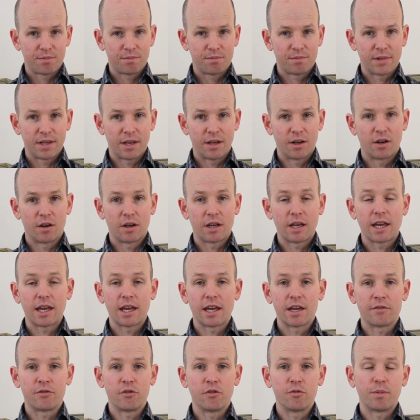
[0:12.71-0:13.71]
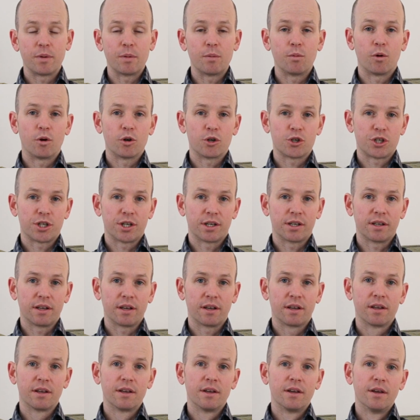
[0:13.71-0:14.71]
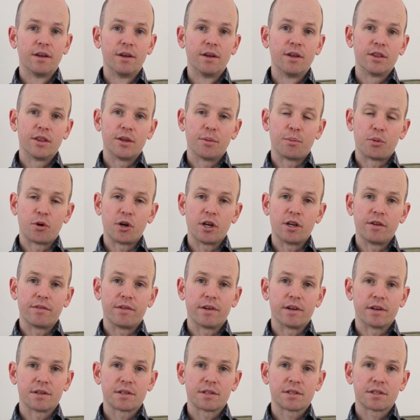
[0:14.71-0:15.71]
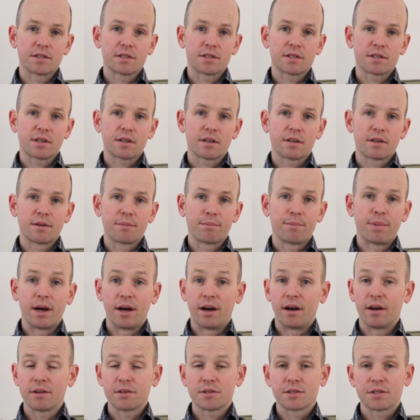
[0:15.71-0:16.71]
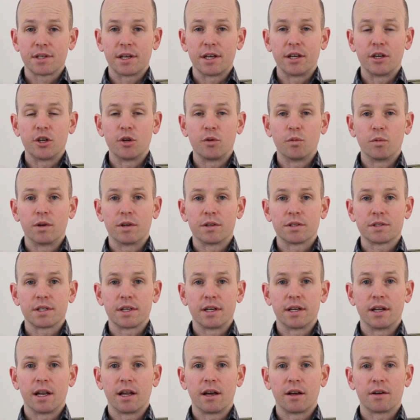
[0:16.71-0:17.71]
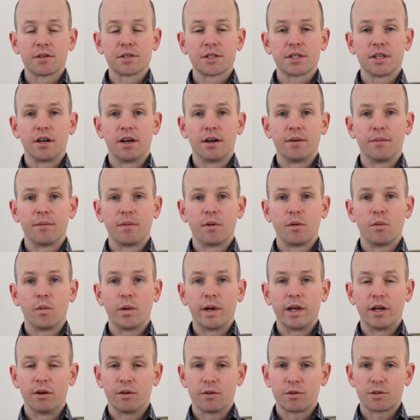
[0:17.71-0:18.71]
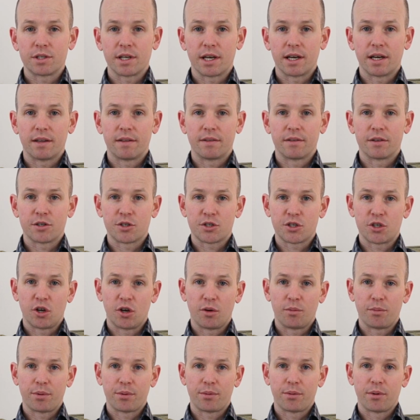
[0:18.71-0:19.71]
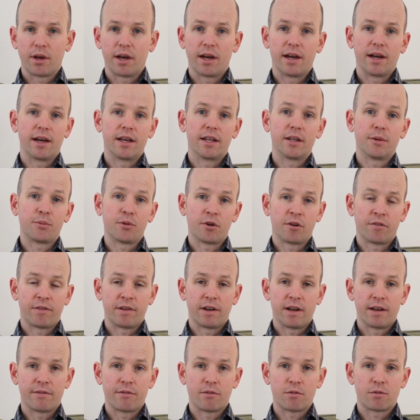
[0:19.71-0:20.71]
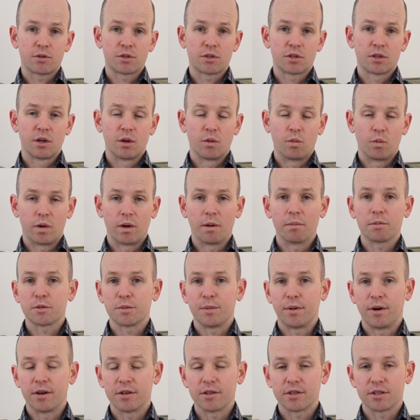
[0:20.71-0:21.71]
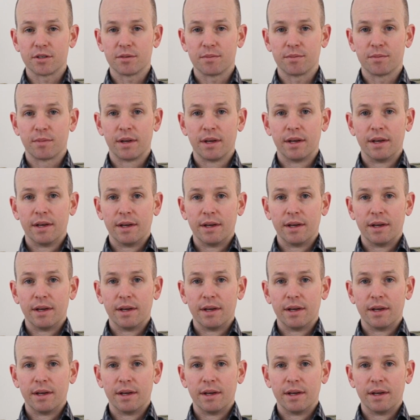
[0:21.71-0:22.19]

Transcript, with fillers: Now, if you've been watching the previous parts, then you would have seen last time we looked at the stop and the profit levels. We optimized them